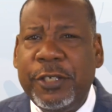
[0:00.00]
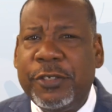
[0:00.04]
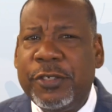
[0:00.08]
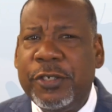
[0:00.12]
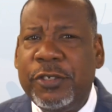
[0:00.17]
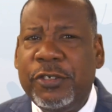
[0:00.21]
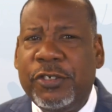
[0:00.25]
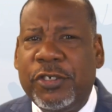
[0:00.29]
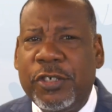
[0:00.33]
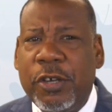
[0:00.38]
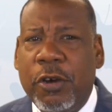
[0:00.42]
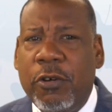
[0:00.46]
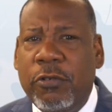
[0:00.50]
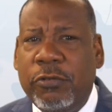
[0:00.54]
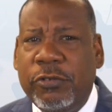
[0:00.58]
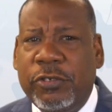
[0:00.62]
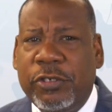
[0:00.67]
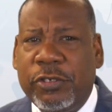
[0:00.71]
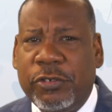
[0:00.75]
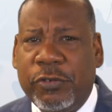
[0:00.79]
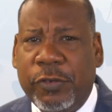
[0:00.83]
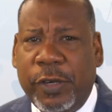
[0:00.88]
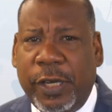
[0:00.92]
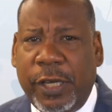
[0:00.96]
to Jones
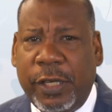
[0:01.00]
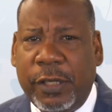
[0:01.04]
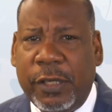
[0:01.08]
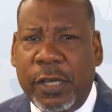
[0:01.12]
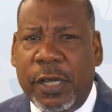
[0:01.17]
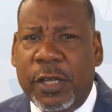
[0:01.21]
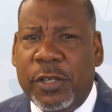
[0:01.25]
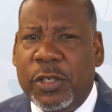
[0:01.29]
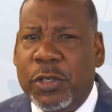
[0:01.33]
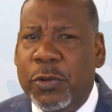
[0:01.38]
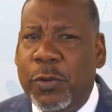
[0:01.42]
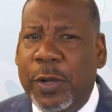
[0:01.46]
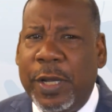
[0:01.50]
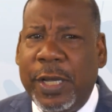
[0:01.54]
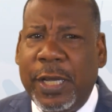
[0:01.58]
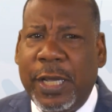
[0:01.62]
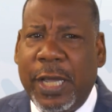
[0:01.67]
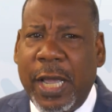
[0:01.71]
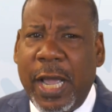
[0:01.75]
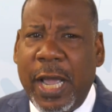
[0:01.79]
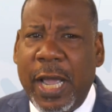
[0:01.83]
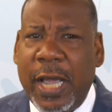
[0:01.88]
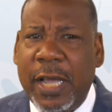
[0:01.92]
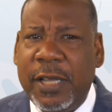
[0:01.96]
Street to
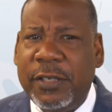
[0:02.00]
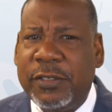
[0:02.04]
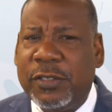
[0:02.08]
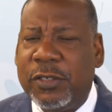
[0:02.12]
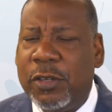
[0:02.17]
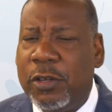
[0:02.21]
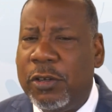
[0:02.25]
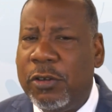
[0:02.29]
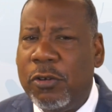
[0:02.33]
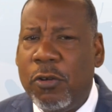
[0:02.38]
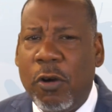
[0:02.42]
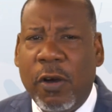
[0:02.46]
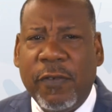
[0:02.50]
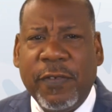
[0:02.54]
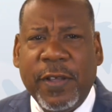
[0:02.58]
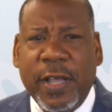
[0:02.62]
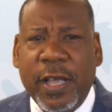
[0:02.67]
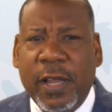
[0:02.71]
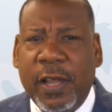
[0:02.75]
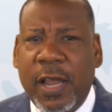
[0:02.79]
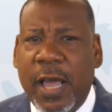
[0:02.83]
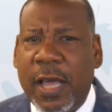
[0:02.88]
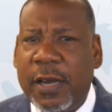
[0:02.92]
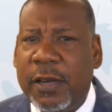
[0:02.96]
engage the North
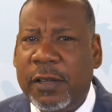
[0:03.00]
Carolina